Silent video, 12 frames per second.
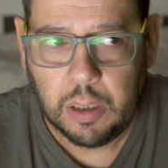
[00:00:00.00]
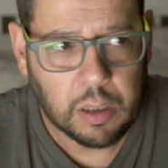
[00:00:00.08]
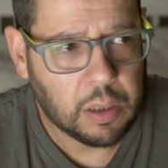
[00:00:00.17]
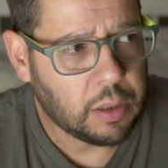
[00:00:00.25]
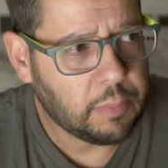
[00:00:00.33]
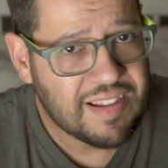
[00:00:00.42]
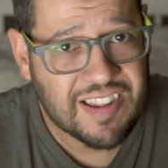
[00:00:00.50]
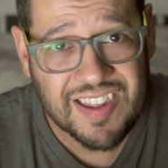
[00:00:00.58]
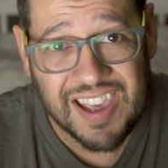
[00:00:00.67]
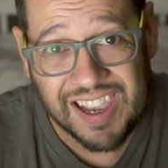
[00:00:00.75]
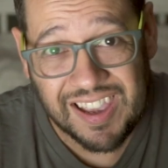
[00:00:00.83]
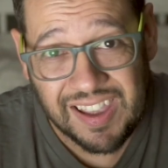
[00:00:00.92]
um,
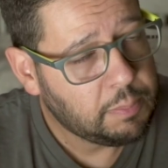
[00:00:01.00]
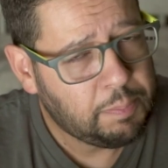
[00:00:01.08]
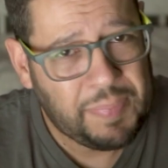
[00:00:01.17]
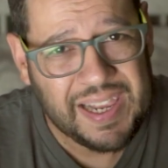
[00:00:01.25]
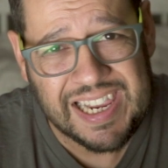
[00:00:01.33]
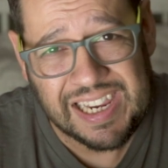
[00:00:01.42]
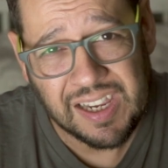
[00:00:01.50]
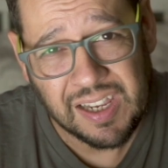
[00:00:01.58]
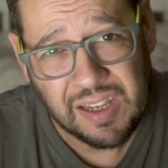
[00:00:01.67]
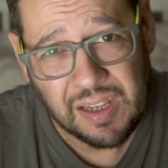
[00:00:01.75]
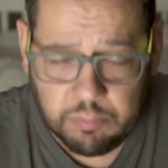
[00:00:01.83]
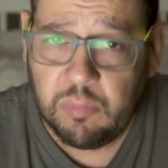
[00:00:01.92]
sick, peak,
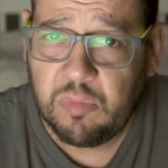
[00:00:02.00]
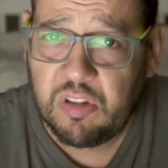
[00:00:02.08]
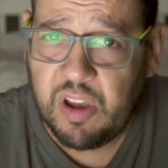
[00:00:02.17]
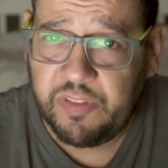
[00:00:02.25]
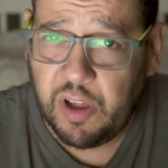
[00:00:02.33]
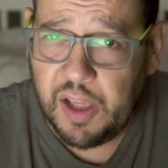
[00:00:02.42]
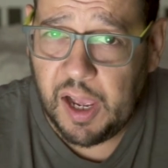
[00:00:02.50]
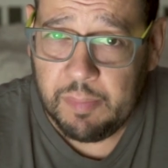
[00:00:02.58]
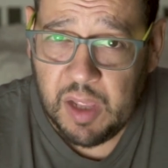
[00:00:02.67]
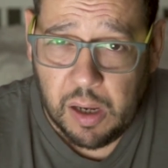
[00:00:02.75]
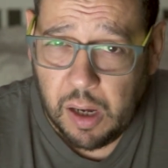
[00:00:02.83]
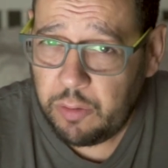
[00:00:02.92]
stuff like
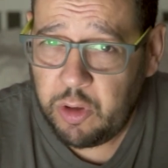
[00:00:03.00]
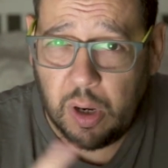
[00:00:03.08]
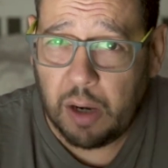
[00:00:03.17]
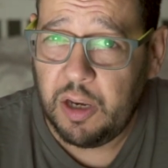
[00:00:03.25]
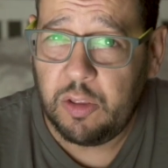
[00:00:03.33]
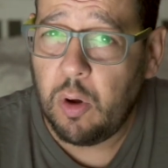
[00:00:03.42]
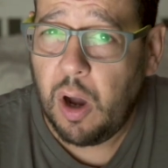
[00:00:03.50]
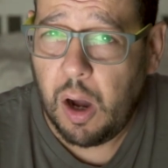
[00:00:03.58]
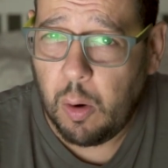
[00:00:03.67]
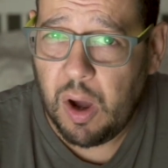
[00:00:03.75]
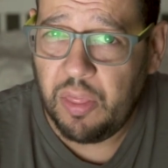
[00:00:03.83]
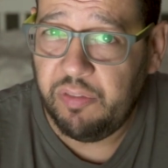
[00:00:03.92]
that. I'll do, I'm going to do a
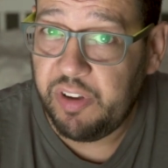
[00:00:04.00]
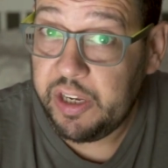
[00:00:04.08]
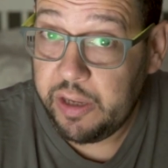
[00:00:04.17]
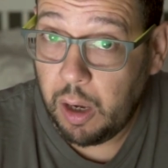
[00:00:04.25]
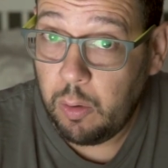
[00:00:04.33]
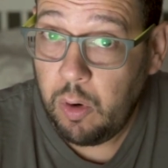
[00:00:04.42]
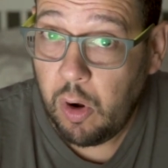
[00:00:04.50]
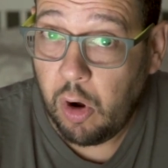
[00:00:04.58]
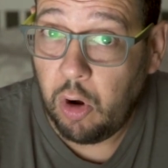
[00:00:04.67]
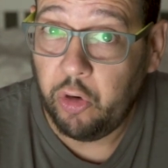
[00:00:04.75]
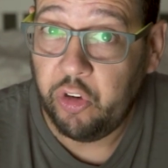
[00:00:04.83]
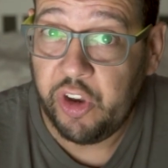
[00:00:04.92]
whole other video
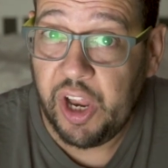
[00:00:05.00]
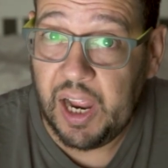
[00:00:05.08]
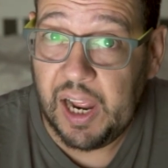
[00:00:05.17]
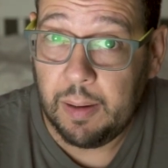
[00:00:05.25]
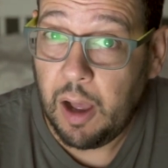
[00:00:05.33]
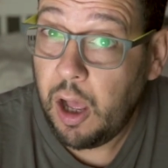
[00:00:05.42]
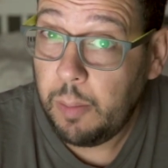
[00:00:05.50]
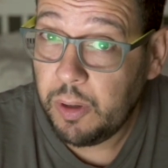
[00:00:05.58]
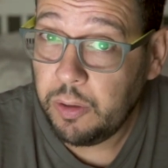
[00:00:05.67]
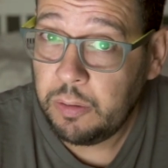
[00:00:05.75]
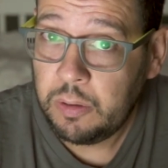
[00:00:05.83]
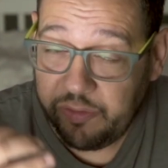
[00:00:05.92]
on uh,
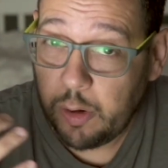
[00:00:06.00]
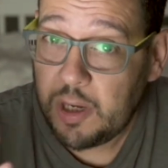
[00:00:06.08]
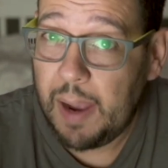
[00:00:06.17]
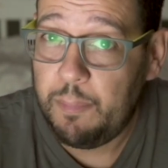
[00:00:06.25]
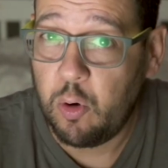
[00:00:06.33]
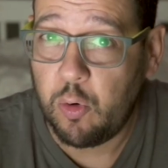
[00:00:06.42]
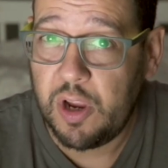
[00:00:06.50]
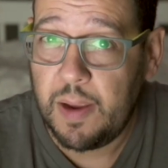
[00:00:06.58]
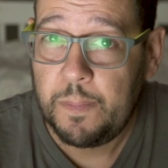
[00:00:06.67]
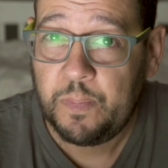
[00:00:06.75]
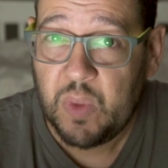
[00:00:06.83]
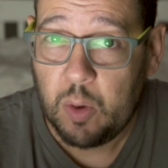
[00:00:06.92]
urban
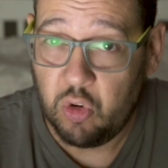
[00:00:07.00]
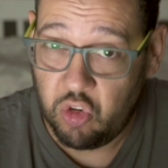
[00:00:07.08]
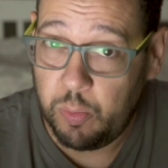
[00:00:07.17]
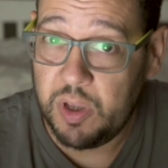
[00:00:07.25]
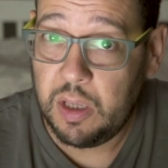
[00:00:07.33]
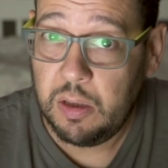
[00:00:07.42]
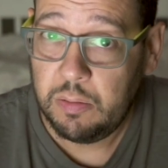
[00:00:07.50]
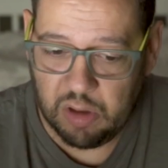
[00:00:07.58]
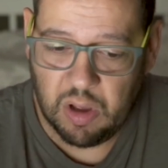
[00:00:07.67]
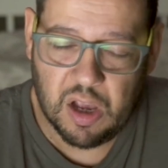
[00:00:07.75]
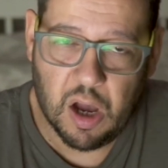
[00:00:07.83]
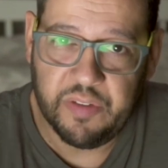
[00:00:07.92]
vocabulary, which will be
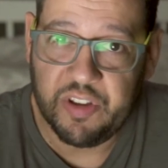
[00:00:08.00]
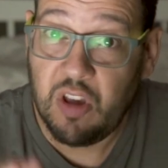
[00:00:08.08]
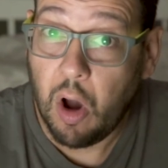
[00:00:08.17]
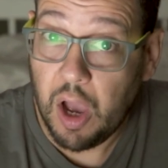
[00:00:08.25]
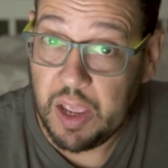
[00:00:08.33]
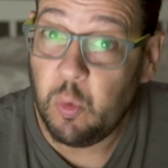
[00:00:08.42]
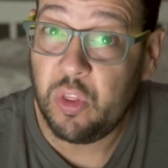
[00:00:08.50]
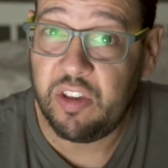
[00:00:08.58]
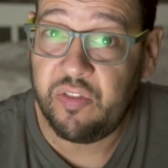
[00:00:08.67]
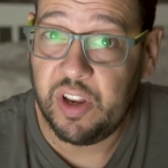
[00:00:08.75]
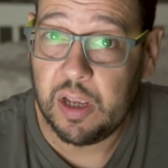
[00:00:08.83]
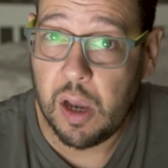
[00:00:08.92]
kind of a tie-in with
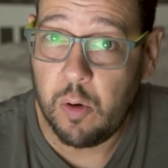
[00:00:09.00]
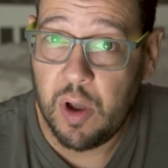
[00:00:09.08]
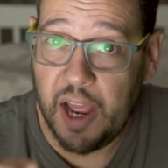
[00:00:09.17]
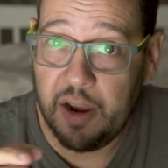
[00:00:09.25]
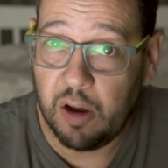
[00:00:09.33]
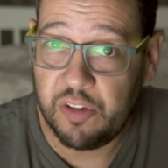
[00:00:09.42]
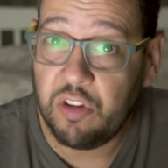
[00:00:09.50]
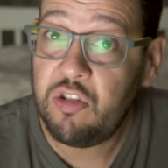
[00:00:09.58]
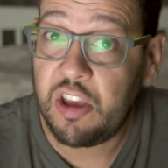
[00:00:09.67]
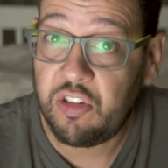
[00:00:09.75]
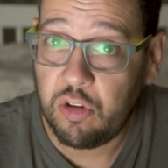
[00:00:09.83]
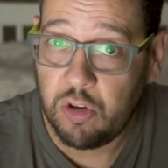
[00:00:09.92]
this video, and I
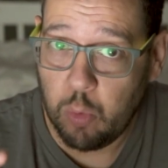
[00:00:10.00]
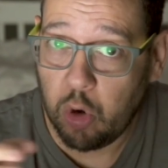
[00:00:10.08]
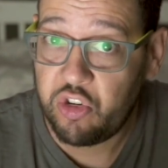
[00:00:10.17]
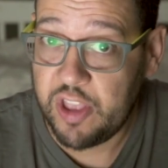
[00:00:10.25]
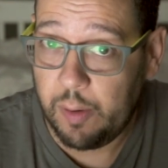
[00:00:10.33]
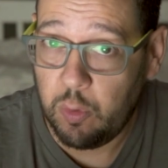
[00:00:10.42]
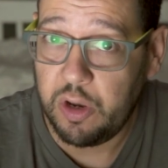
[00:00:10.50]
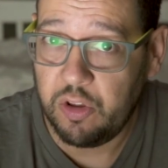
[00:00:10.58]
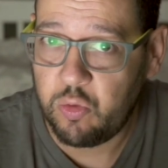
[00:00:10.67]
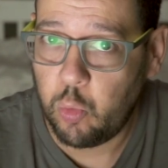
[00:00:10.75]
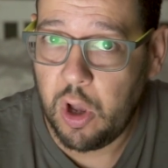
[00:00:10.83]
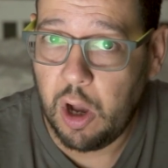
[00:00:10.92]
suggest that you watch that one
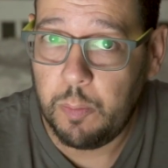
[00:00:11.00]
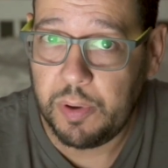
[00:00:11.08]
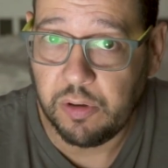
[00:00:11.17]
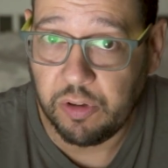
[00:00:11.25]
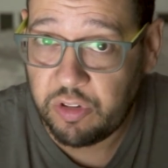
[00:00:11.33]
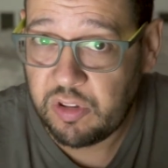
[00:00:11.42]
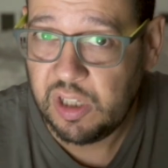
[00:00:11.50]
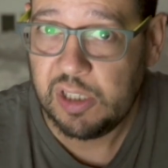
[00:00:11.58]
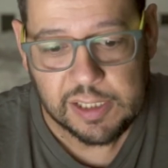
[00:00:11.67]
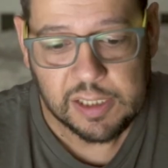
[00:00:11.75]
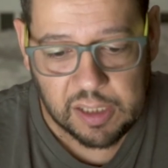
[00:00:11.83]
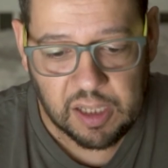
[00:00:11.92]
as well because
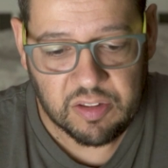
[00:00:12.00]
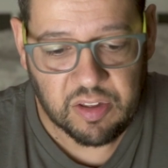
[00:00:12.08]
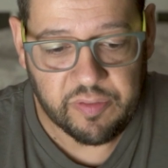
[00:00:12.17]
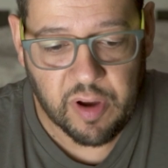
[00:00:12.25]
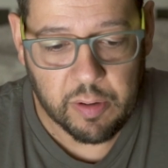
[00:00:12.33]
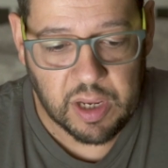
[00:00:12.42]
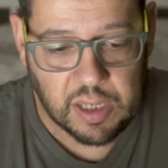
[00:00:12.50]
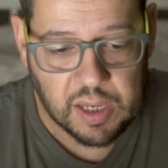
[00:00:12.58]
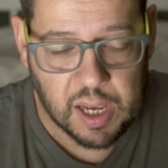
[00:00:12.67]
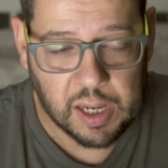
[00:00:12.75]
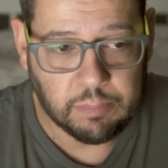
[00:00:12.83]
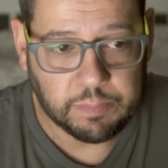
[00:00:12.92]
it's a
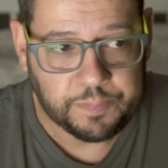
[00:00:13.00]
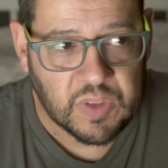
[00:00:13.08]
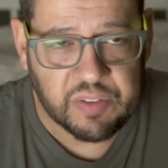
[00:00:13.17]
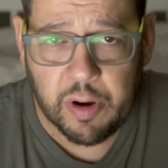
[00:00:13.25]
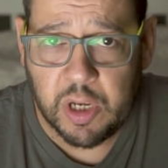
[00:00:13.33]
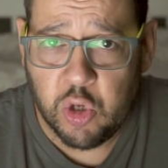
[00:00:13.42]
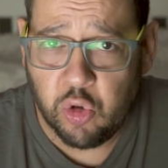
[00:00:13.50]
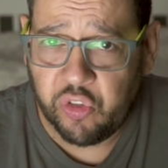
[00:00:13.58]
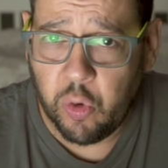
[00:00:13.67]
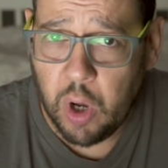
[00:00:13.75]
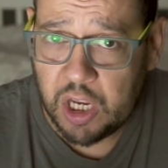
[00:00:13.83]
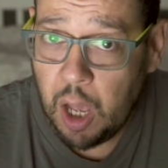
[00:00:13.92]
very, um, very
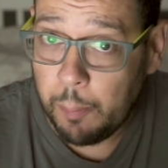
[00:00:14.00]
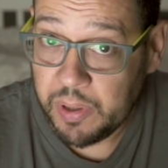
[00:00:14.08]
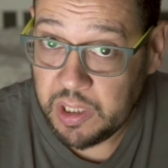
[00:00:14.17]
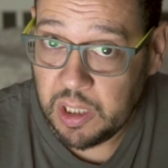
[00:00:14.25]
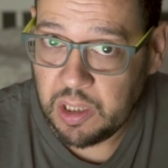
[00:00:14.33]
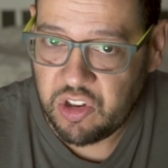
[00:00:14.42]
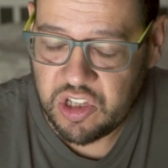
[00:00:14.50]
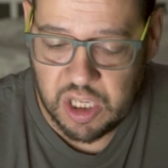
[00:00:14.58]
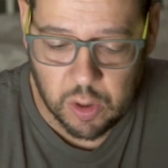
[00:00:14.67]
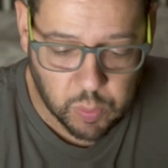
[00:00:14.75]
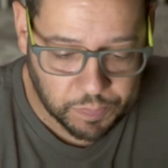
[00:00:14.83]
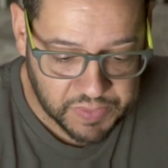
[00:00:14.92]
useful accompanying
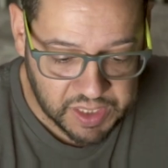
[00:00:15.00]
skill.